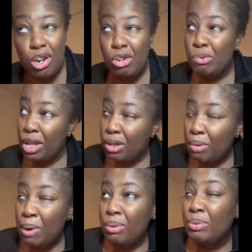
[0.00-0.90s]
Well, I
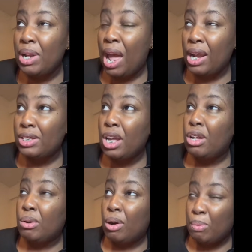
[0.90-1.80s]
probably would ask,
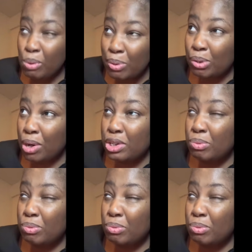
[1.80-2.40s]
a appropriate question